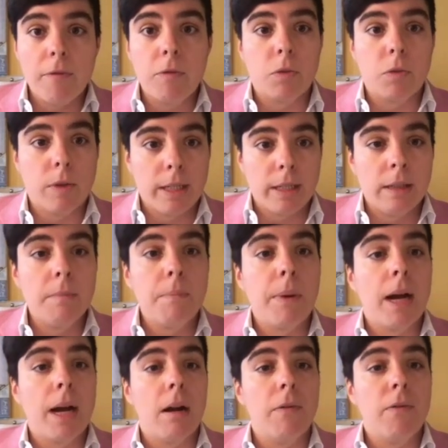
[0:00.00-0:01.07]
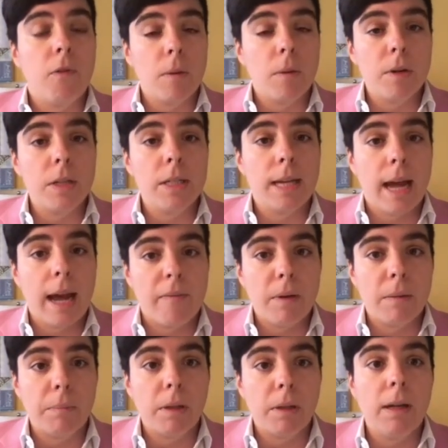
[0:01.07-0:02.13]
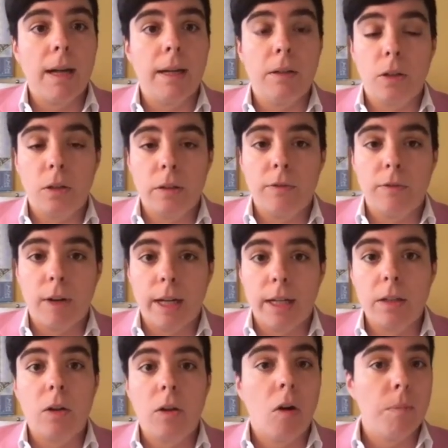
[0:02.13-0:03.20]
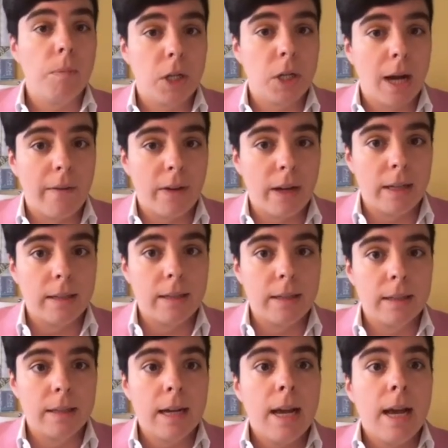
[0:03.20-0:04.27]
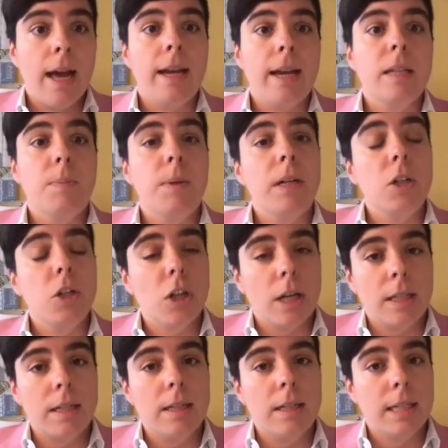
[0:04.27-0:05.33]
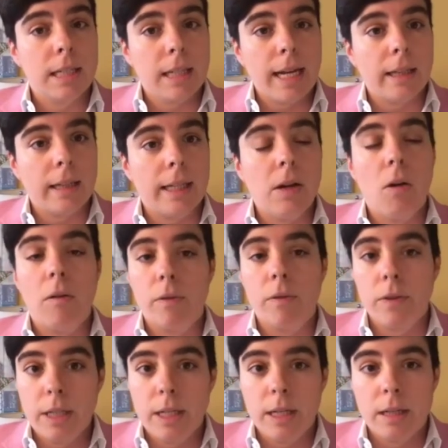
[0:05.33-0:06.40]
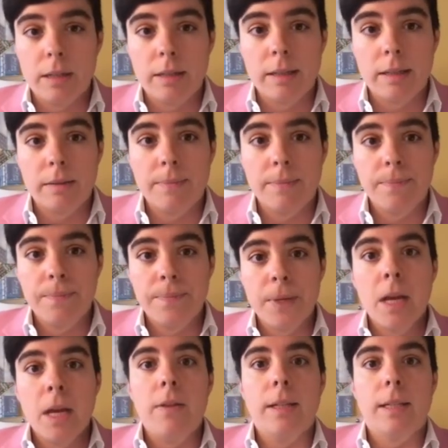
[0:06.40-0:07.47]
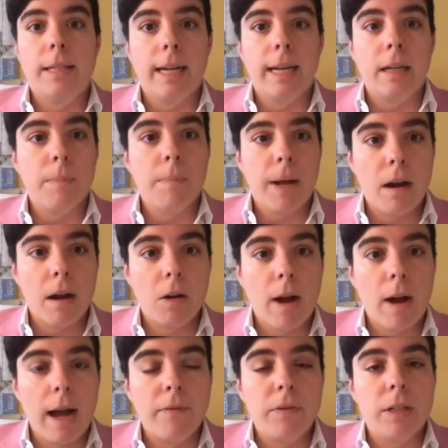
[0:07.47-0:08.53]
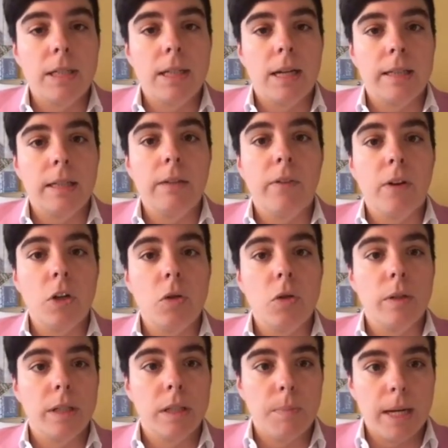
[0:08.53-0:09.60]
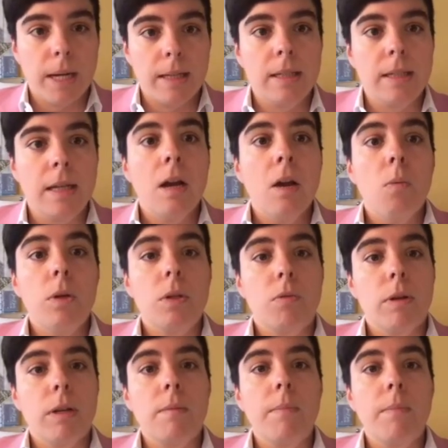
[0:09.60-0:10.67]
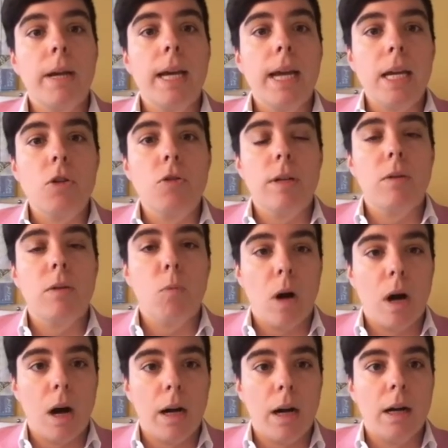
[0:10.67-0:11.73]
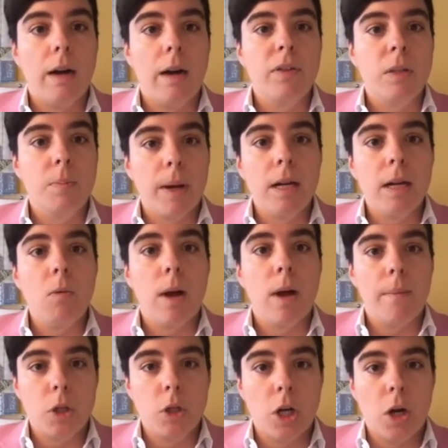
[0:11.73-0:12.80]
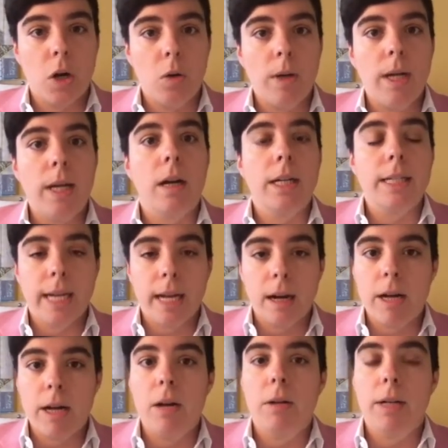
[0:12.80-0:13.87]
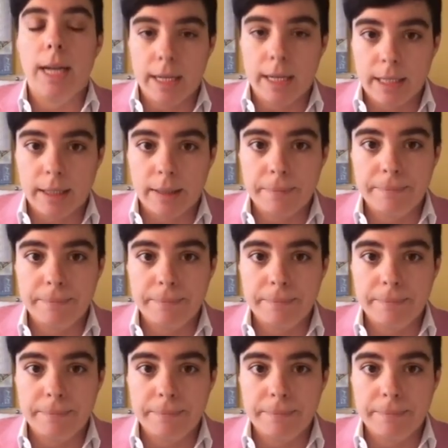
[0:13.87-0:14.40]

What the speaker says: was written by our former staff member and good friend, Hope Chavez, and has been adjusted slightly over the years. The second paragraph discussing virtual space was written by Adrian Wong of Spiderweb Show in Ontario, Canada.